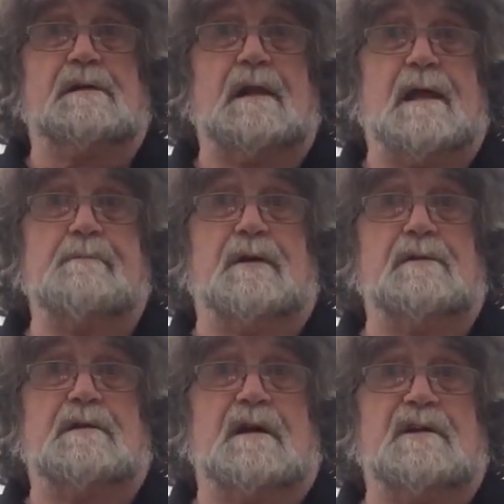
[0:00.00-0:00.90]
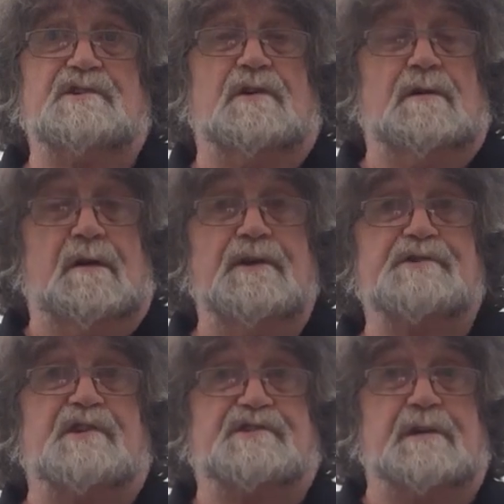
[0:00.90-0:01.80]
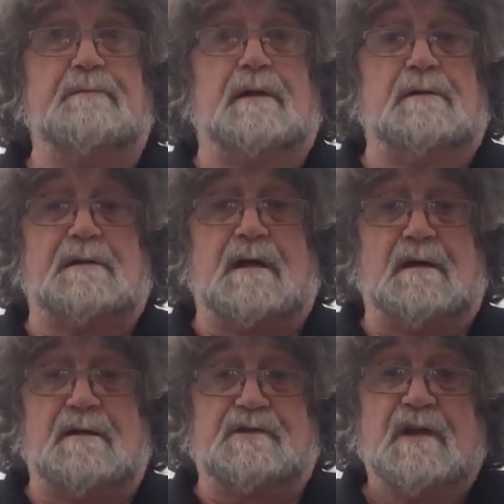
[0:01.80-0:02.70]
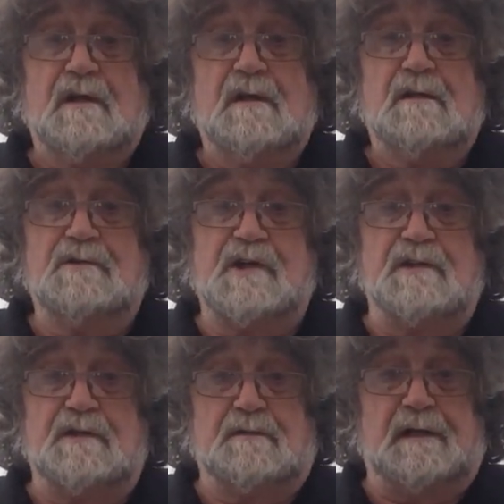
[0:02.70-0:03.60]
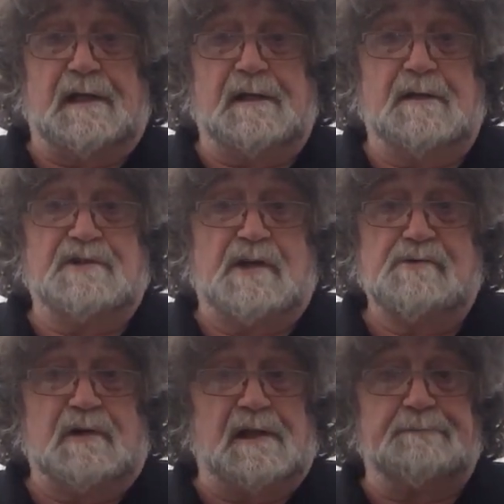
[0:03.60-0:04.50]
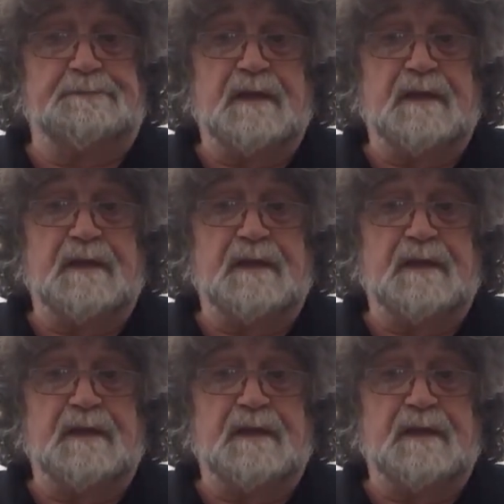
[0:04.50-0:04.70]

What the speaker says: collect model cars or are interested in model cars generally.